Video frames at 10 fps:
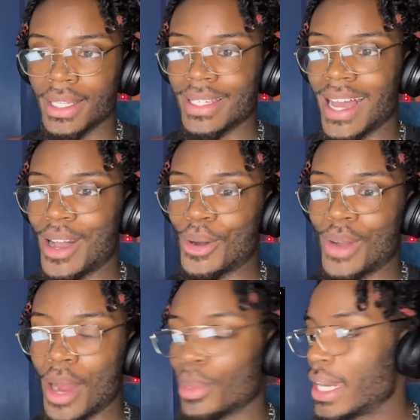Now,
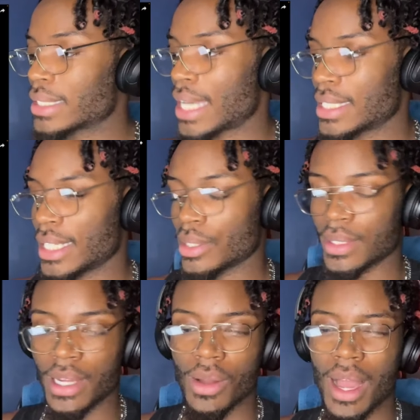I'm really excited to check this
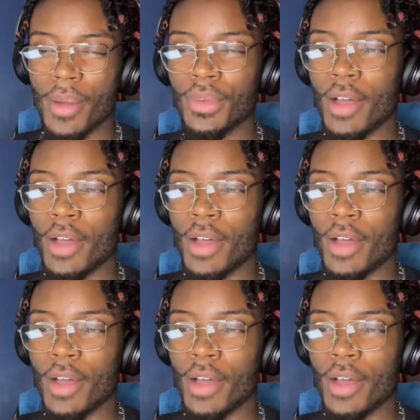one out.